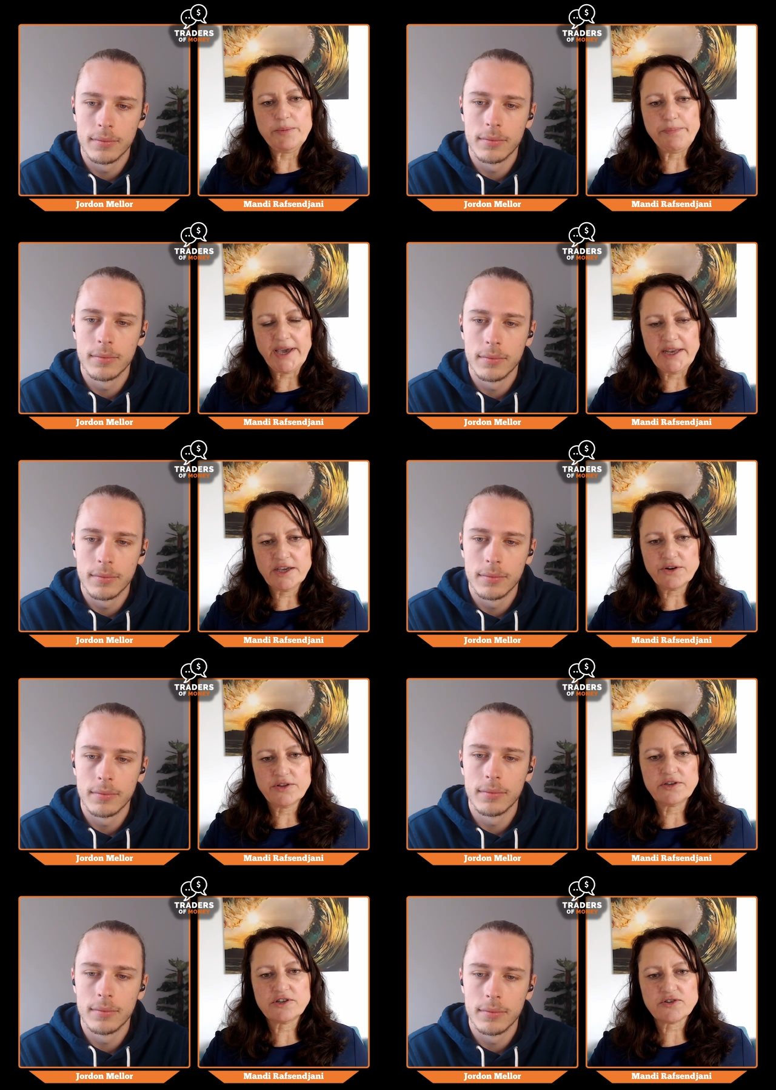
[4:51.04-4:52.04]
Speaker 1: depending
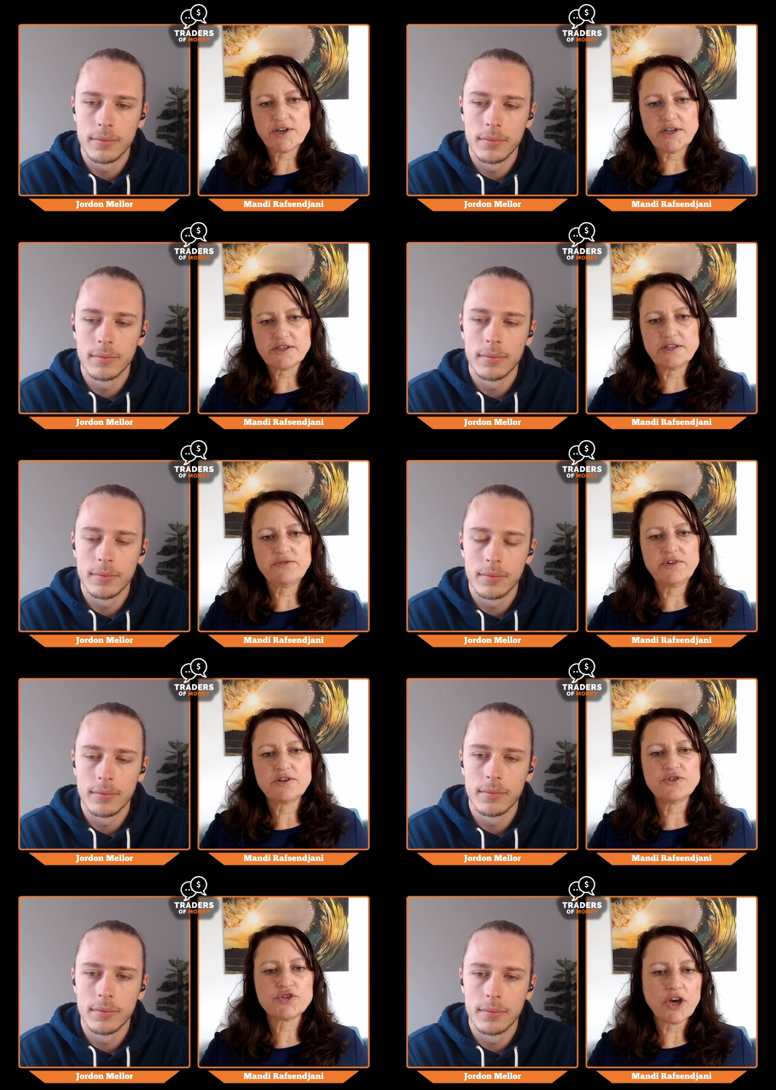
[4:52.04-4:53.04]
on the trader's
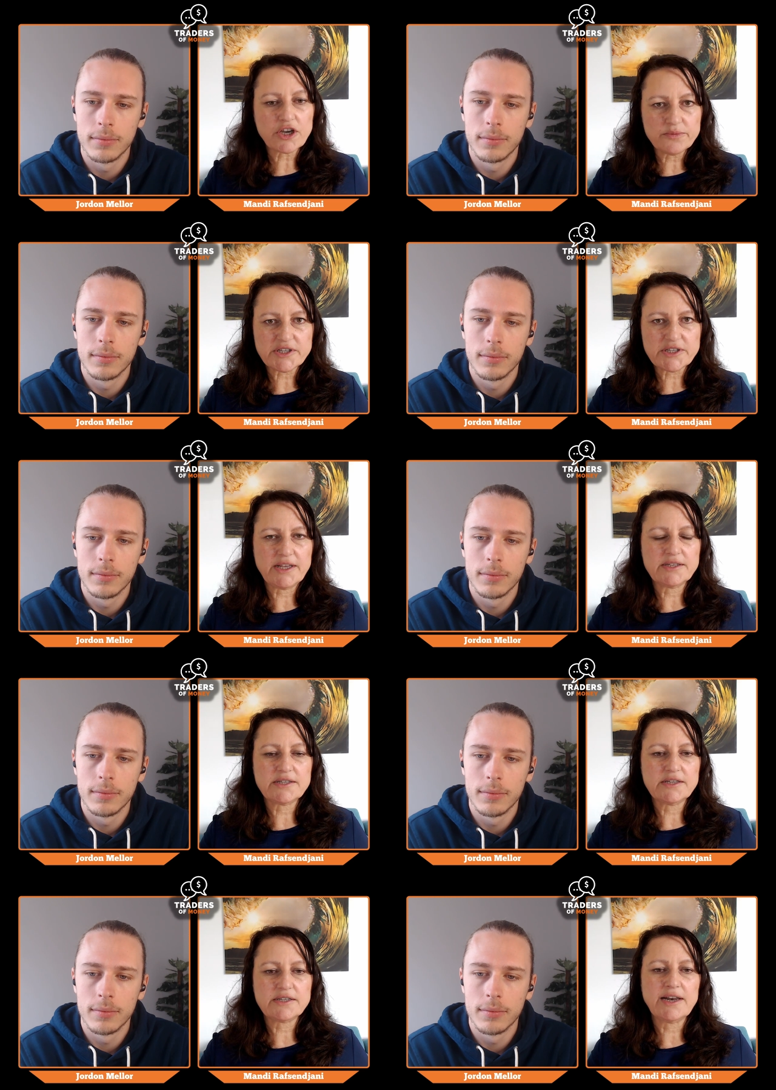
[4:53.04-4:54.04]
individual
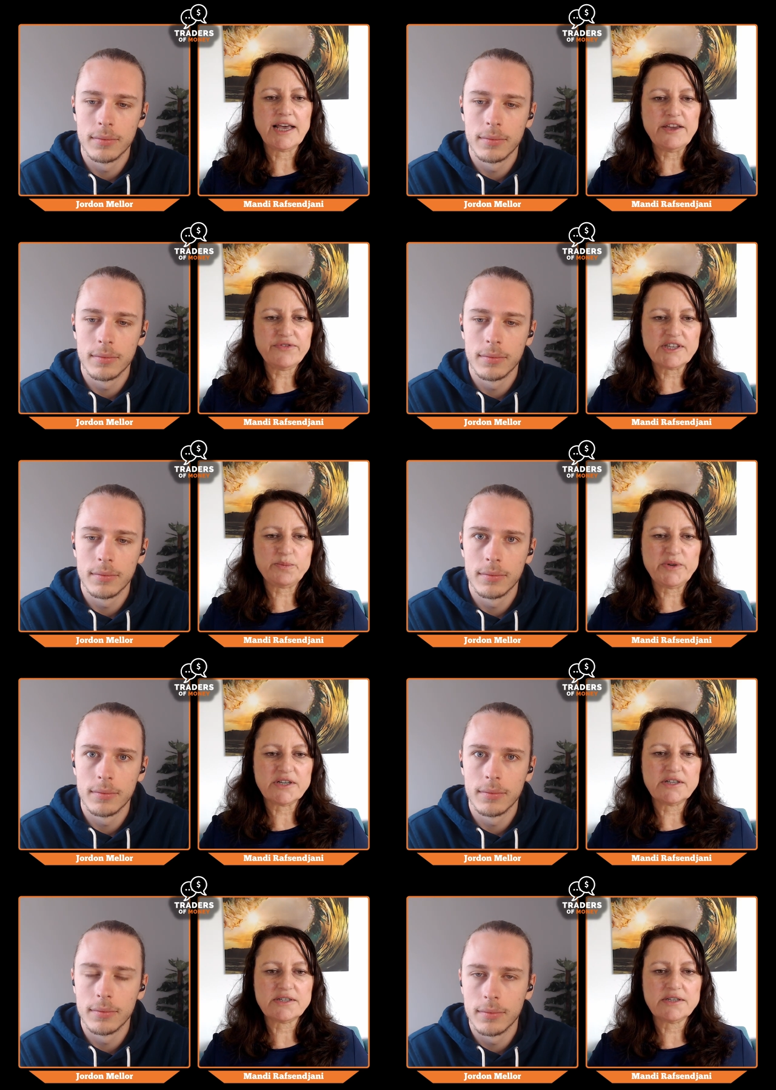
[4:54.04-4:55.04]
circumstances and life
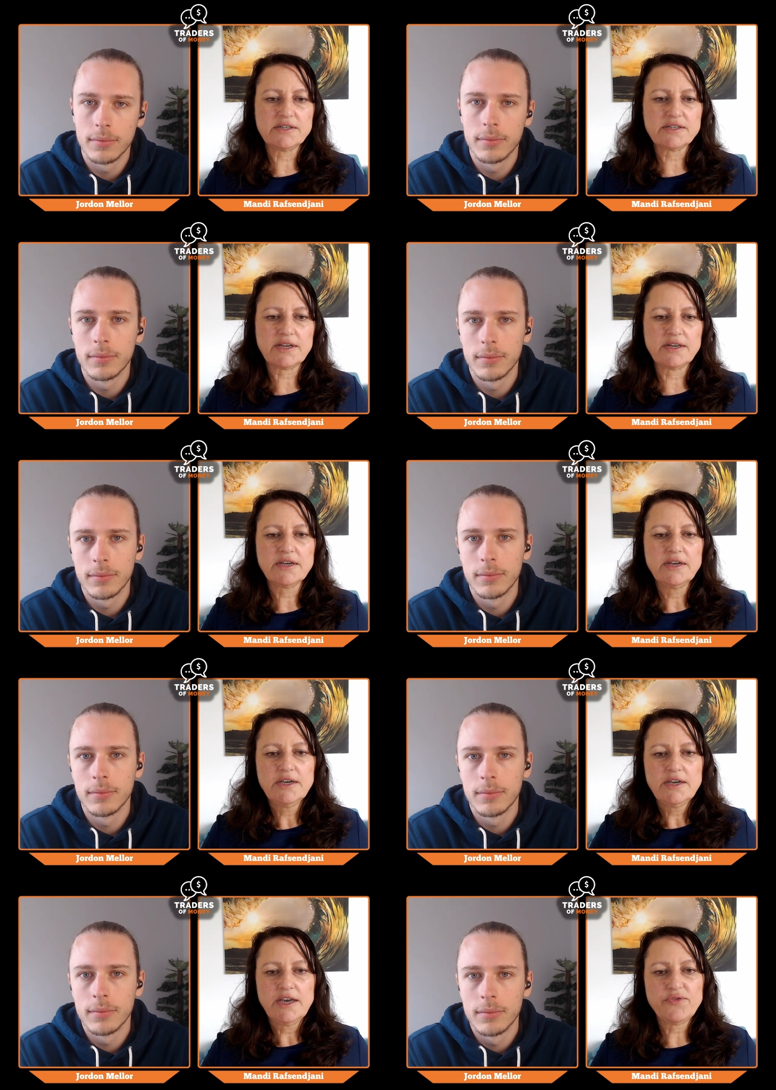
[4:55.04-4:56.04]
experiences and
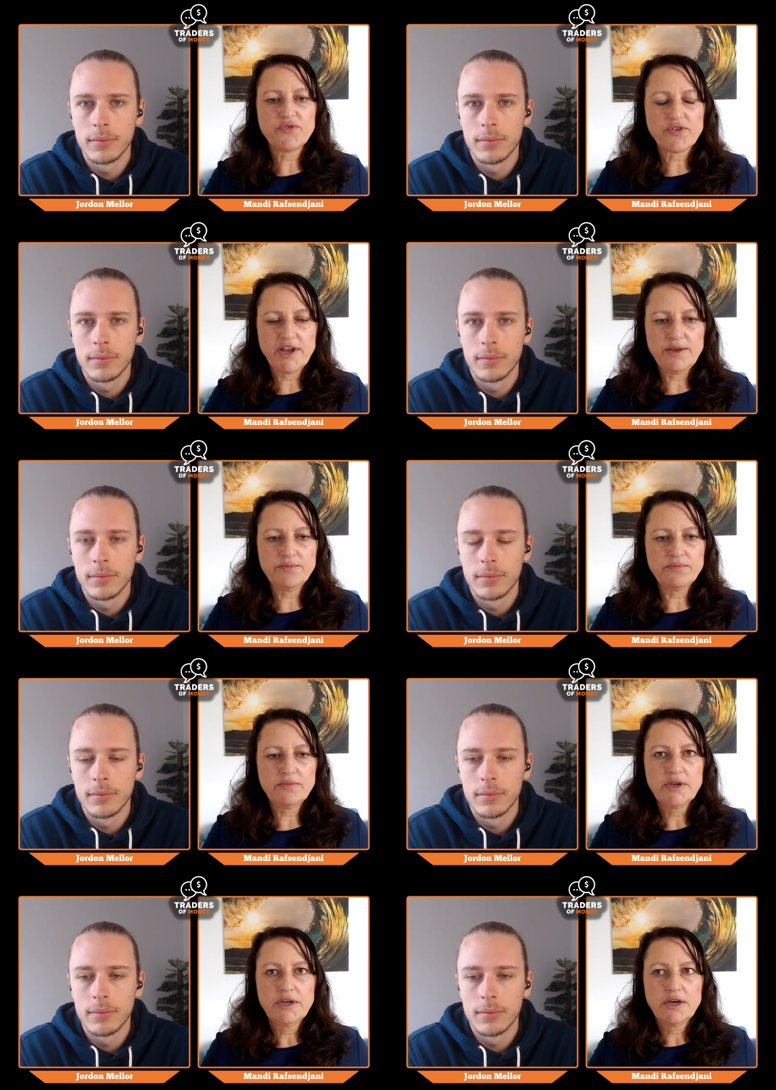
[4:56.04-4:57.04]
and
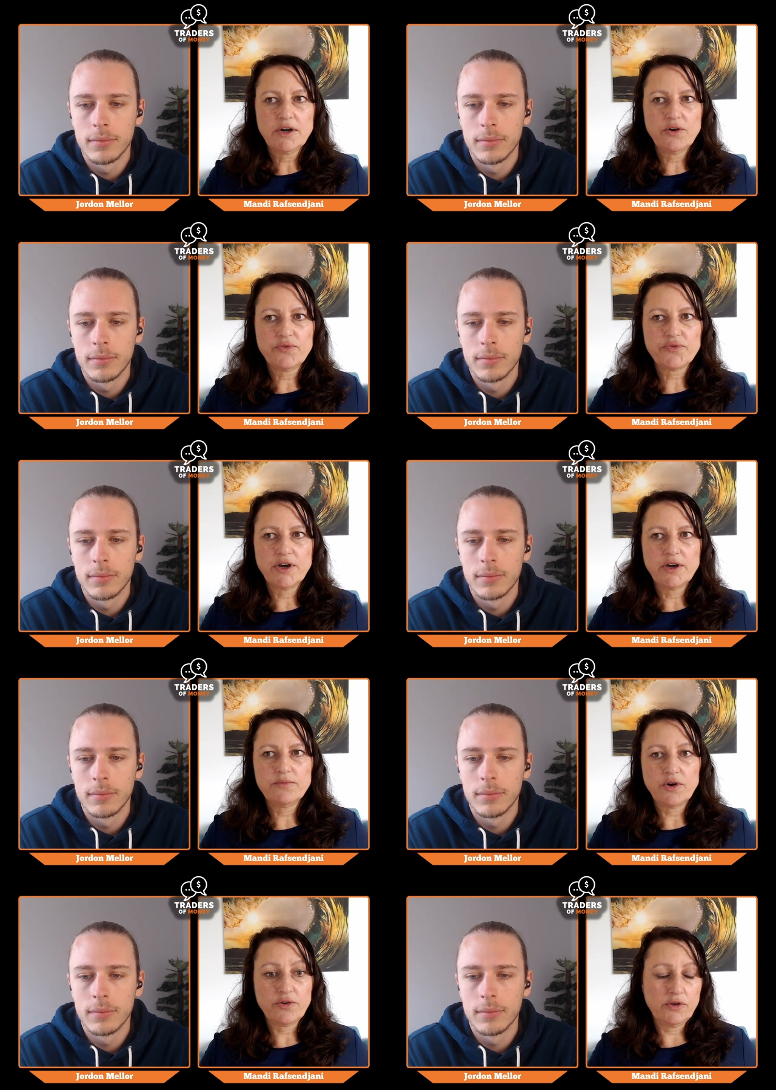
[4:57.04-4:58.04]
frame of
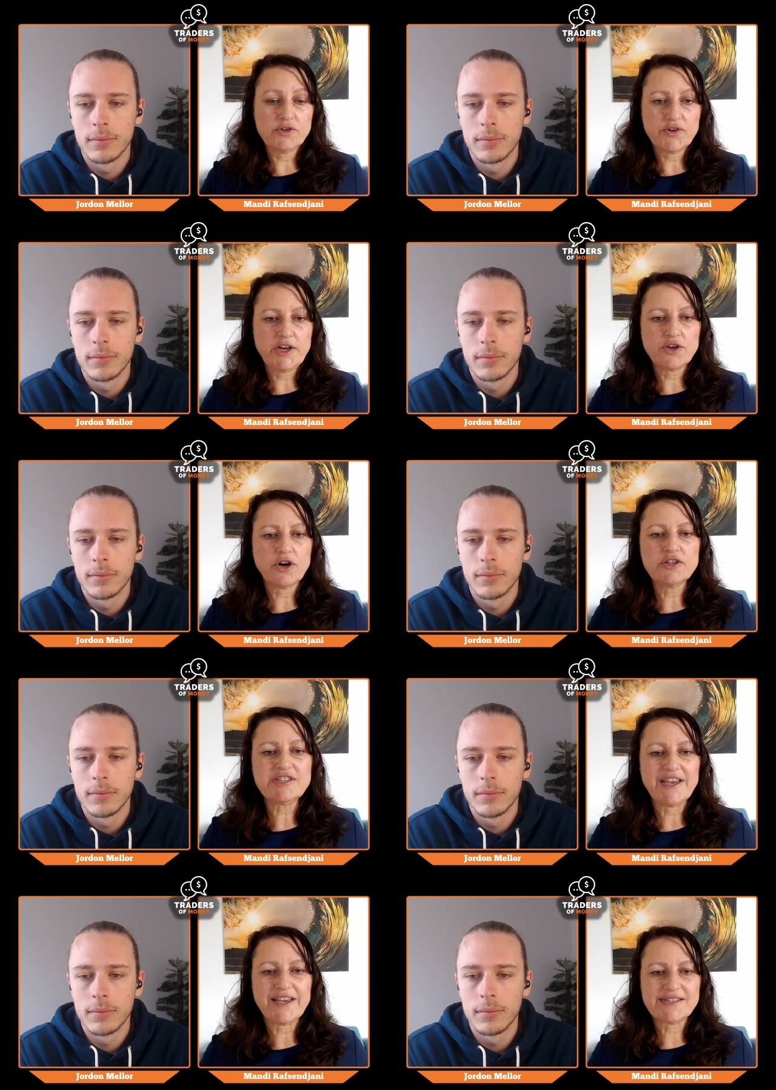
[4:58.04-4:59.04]
um, or you know, trading
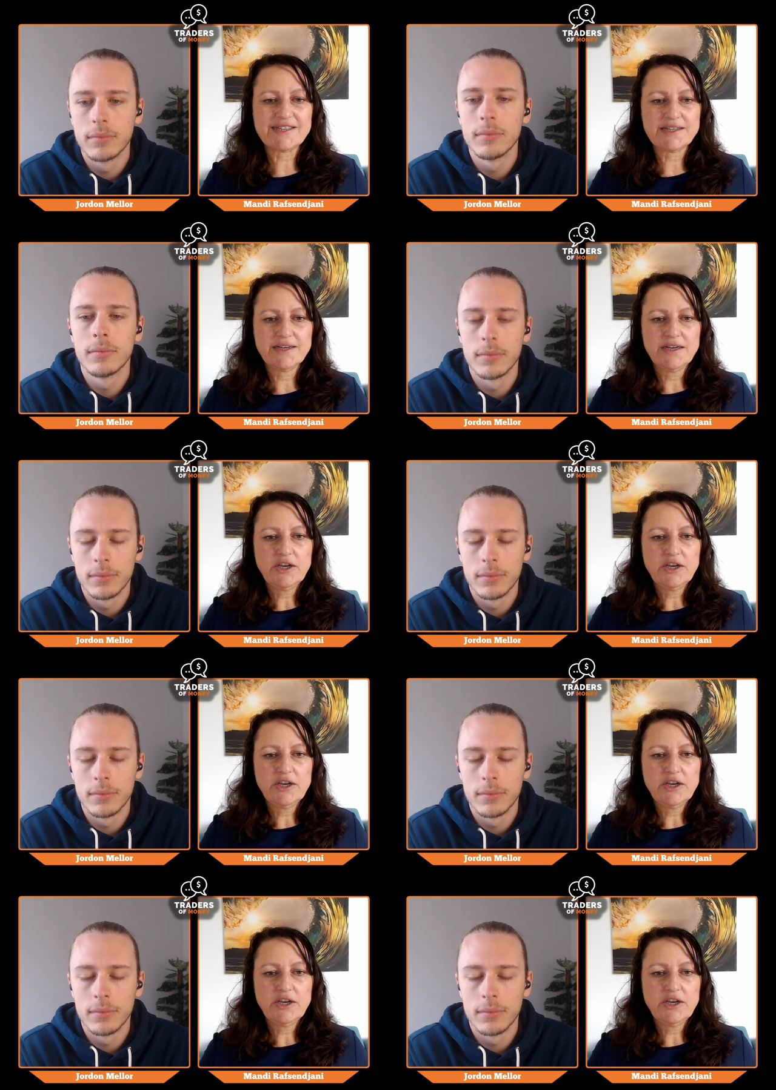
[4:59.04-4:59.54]
context,